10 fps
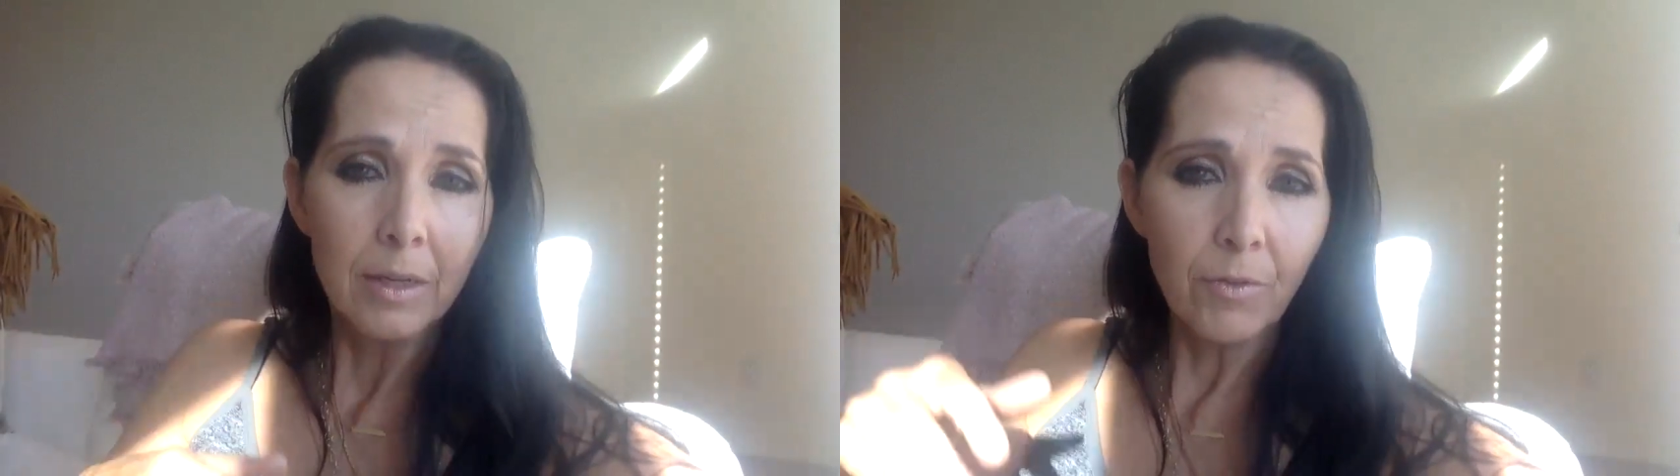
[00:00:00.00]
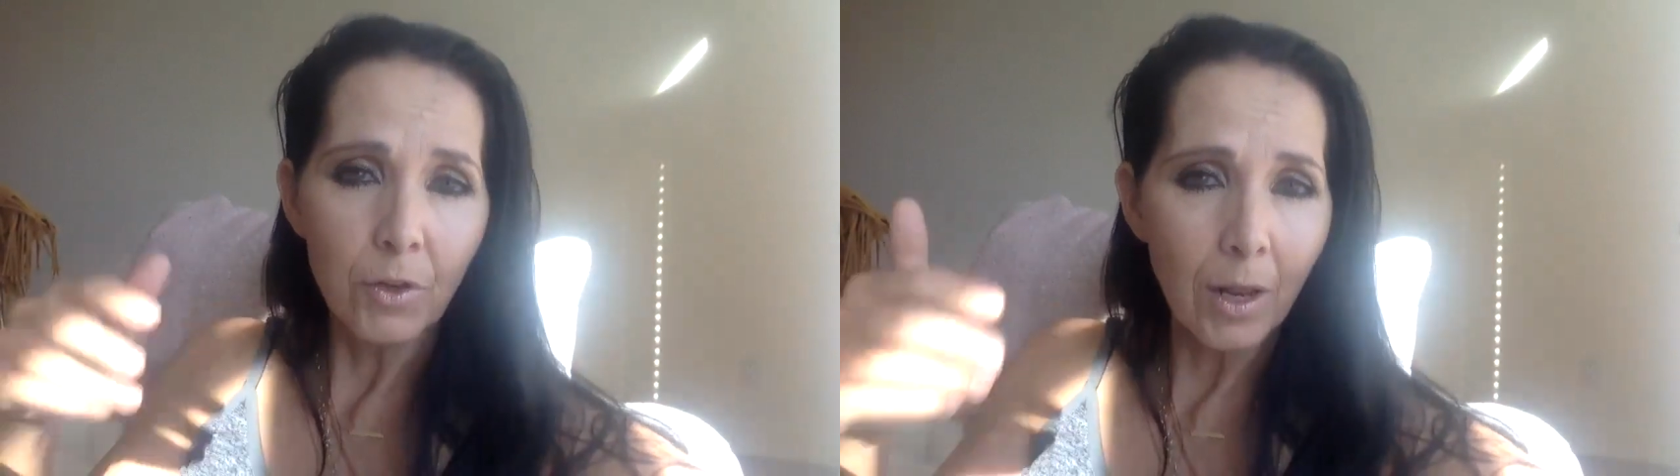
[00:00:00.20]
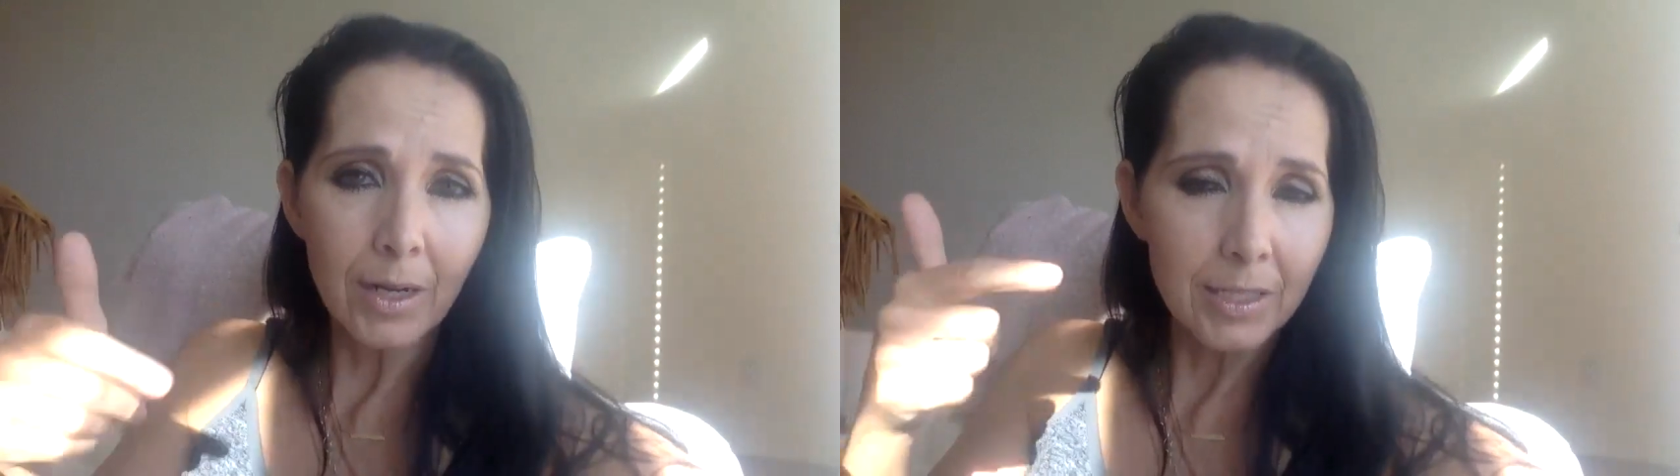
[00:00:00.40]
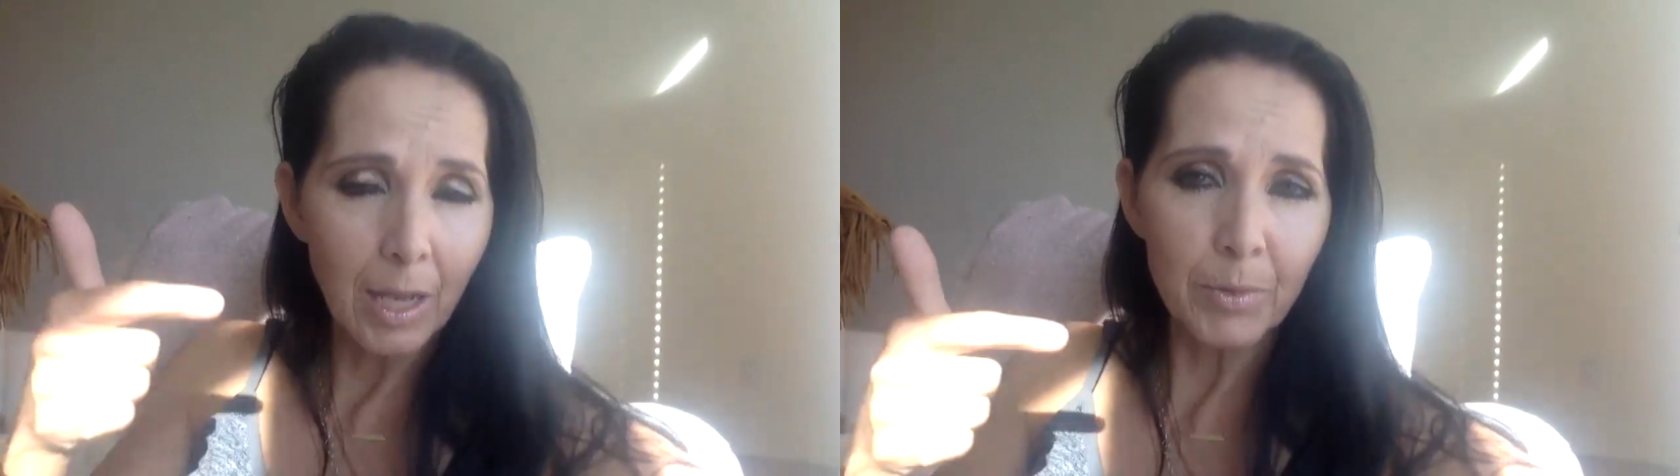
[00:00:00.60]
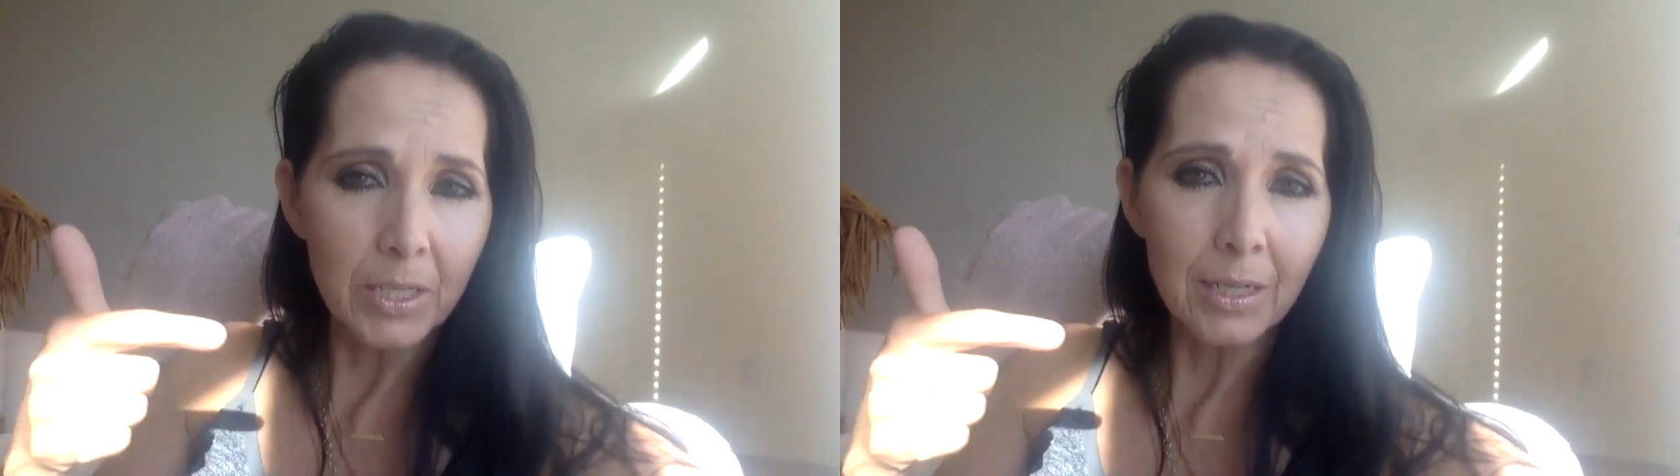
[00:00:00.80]
If you're not
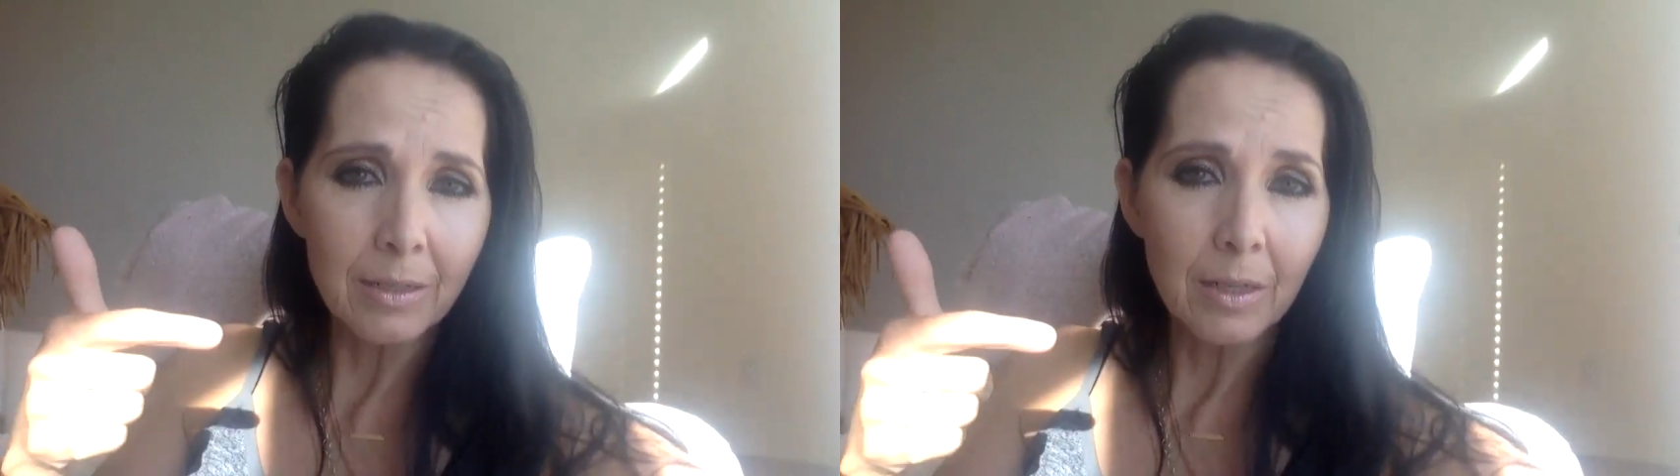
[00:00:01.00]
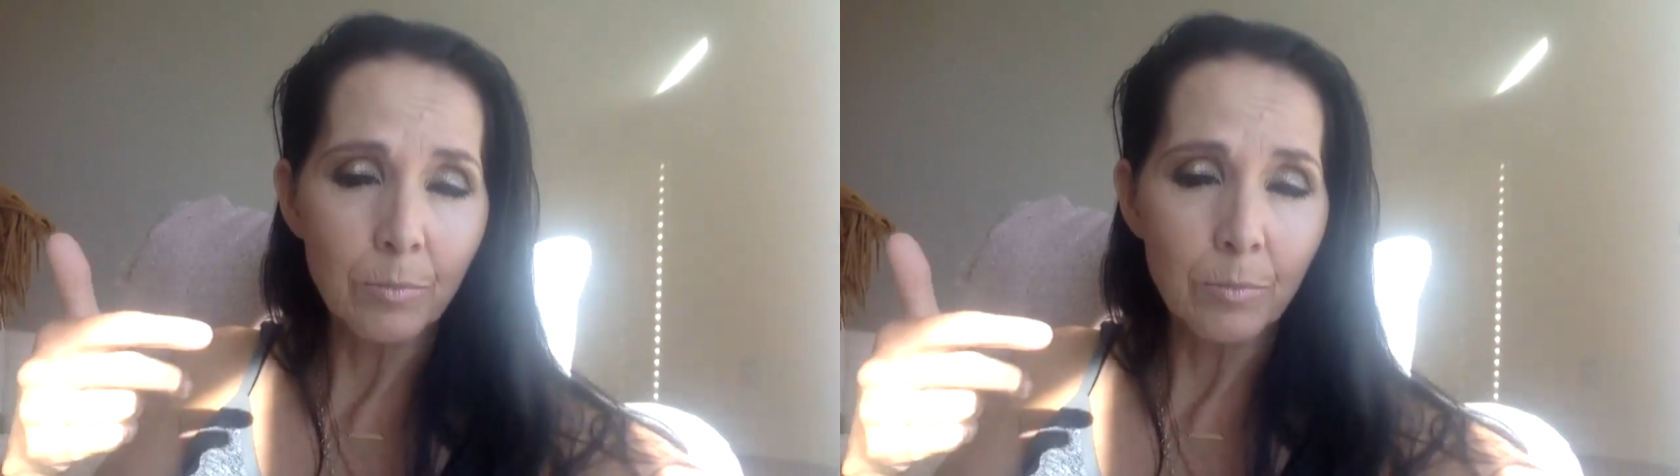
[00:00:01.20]
accepting it,